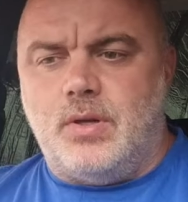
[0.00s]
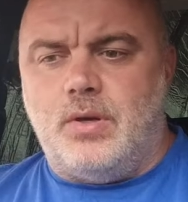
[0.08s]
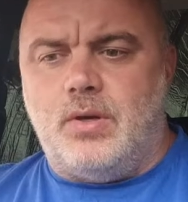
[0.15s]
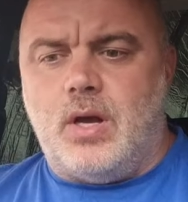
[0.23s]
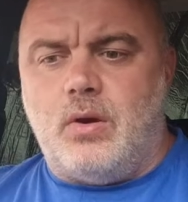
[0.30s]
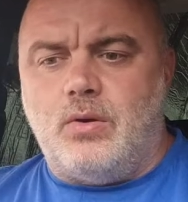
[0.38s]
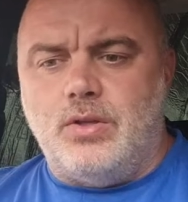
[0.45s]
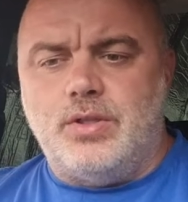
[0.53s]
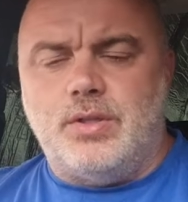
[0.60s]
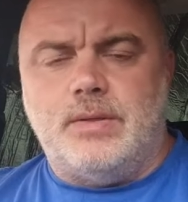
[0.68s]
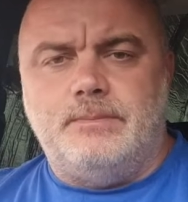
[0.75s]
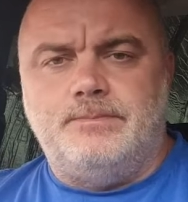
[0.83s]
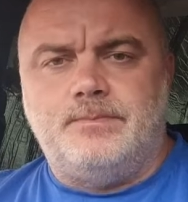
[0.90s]
So I'm going
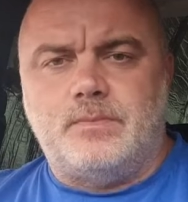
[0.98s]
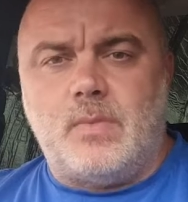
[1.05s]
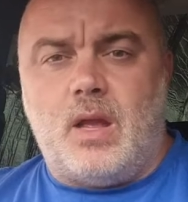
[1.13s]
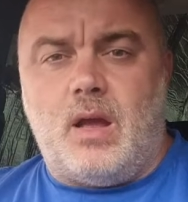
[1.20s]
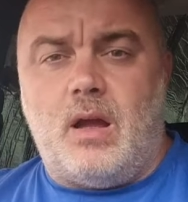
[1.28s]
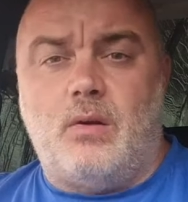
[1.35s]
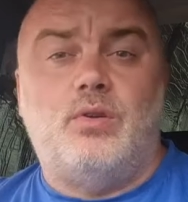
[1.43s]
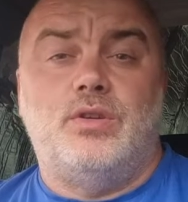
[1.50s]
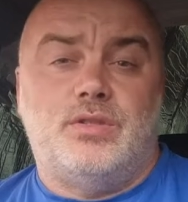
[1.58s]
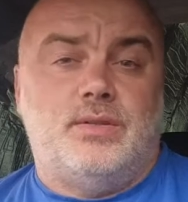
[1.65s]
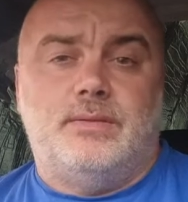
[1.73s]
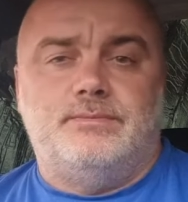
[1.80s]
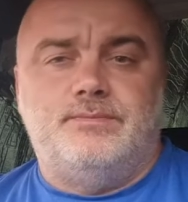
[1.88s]
to do it.
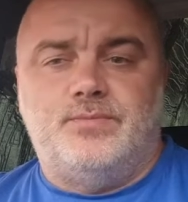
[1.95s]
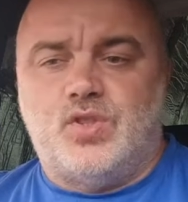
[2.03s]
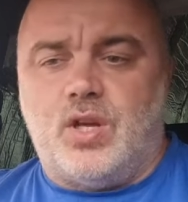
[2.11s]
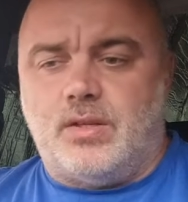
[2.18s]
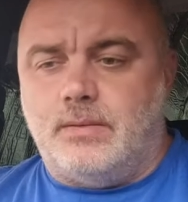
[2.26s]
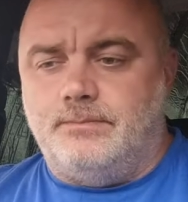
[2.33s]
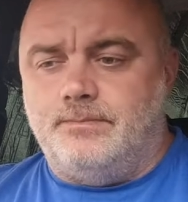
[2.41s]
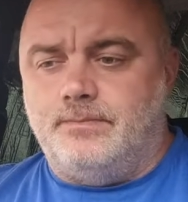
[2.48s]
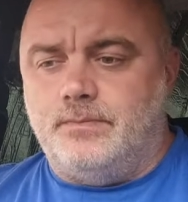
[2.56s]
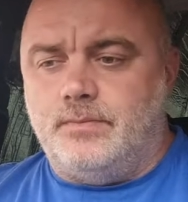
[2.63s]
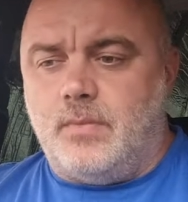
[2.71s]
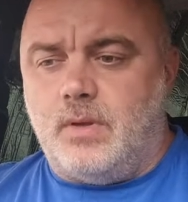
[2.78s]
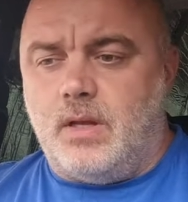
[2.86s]
Sod it.
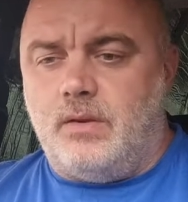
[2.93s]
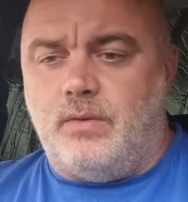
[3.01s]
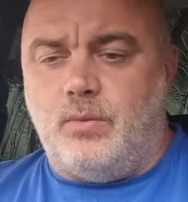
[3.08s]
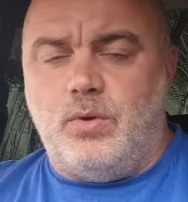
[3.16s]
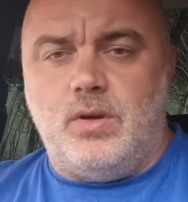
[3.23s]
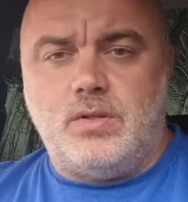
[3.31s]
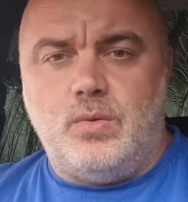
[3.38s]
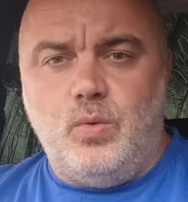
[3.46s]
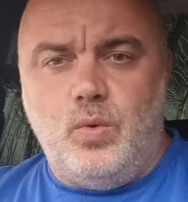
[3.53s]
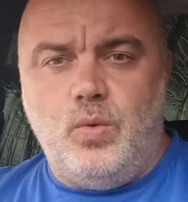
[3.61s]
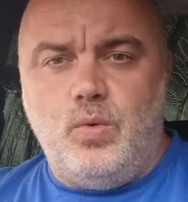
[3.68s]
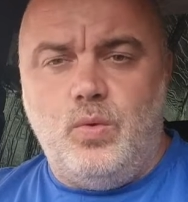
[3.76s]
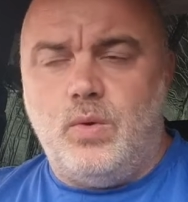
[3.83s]
And if it works,
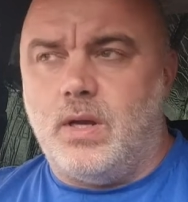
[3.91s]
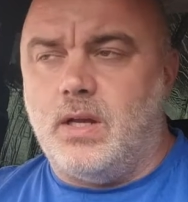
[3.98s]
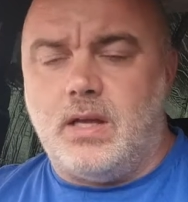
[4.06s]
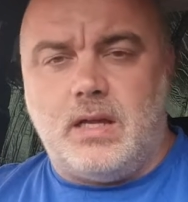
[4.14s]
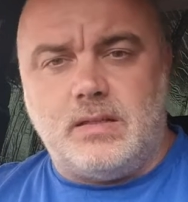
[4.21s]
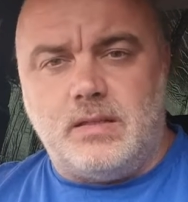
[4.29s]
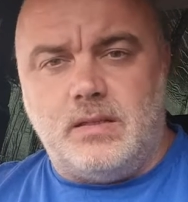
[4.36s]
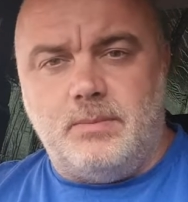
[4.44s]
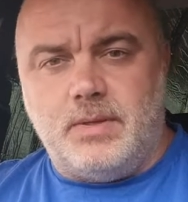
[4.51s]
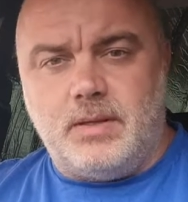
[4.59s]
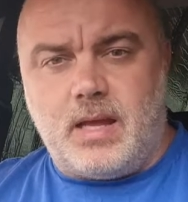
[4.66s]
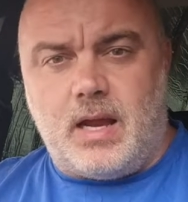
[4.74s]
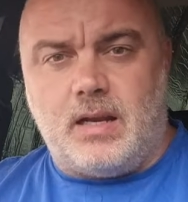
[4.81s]
woo, I can cancel the
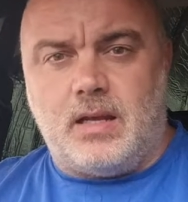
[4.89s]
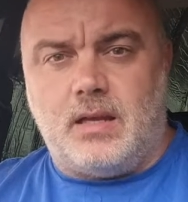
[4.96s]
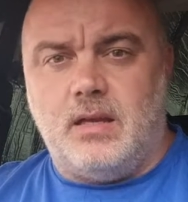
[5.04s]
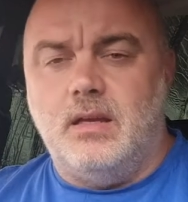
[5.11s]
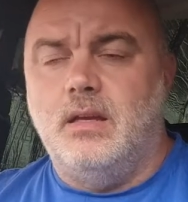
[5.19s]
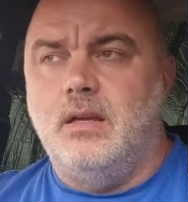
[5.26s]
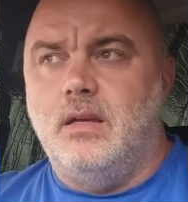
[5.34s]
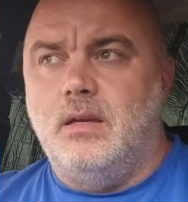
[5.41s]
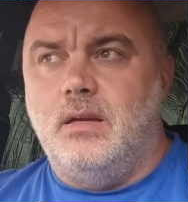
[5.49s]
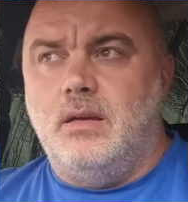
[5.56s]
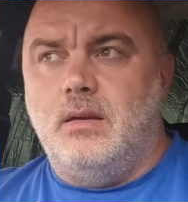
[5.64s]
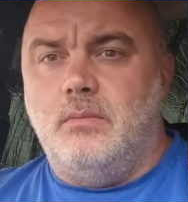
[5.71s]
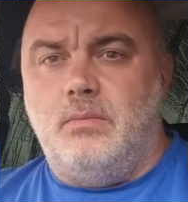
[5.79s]
mechanic.
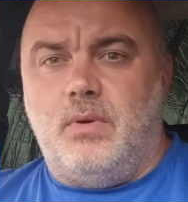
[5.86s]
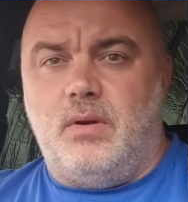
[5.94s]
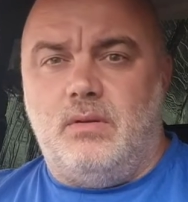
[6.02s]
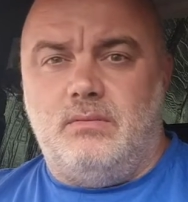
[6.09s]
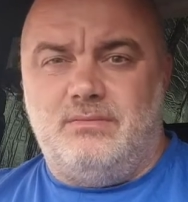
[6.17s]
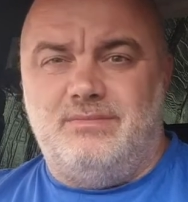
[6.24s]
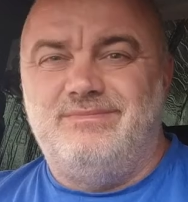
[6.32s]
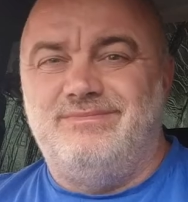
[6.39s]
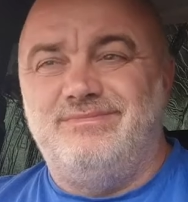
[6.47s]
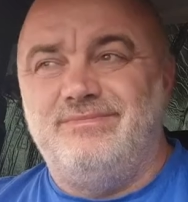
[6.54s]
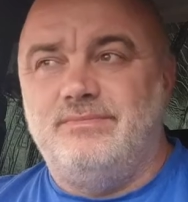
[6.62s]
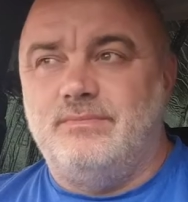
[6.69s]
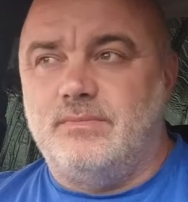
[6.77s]
But
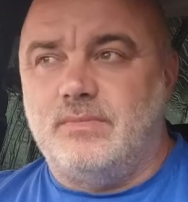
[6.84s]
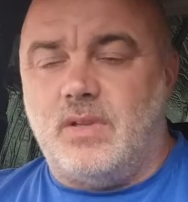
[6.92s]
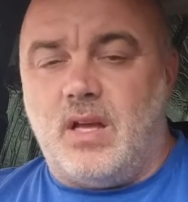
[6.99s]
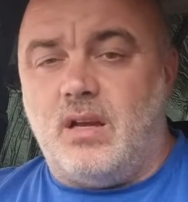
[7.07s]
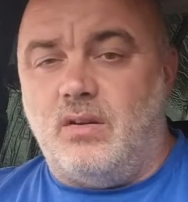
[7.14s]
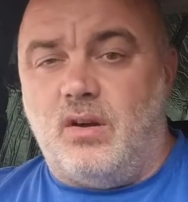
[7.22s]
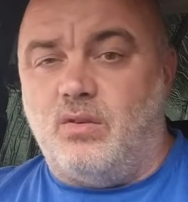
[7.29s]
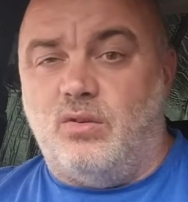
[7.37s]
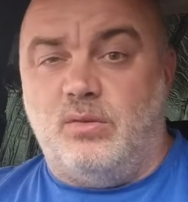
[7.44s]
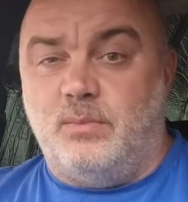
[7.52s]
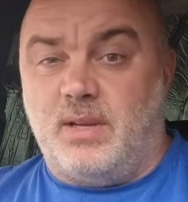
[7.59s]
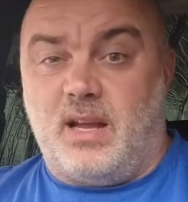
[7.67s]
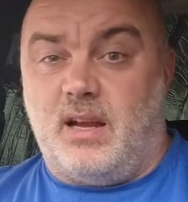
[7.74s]
I know I've
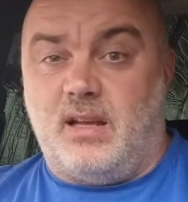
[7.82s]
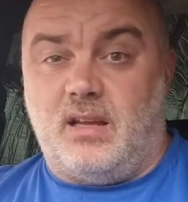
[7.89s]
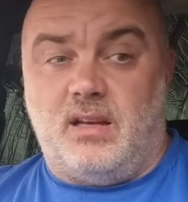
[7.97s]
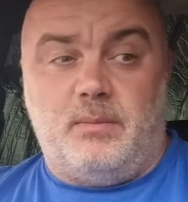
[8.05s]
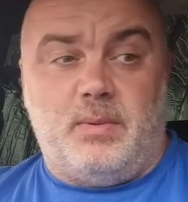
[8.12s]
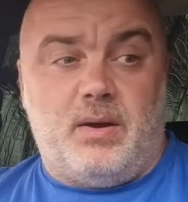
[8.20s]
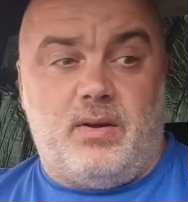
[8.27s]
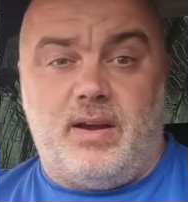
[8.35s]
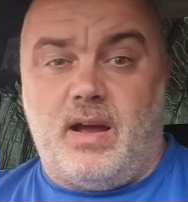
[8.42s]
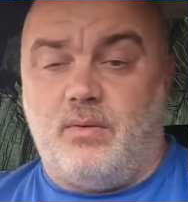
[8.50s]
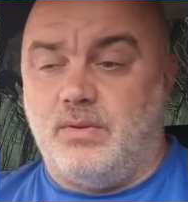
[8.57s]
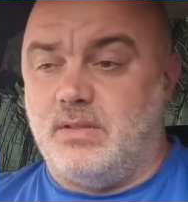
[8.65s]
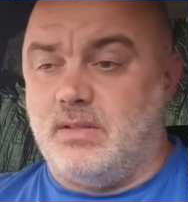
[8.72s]
got the mechanic in about
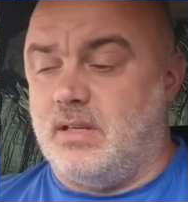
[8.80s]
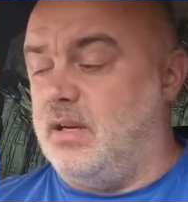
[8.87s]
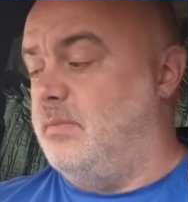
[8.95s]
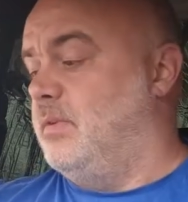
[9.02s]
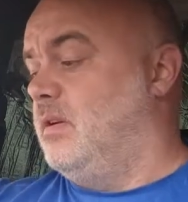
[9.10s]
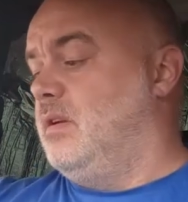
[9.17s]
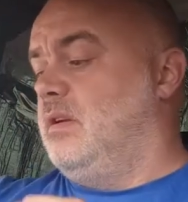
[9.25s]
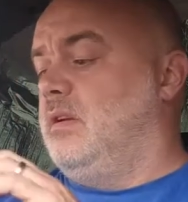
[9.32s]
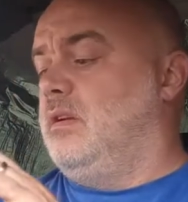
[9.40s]
an hour's time.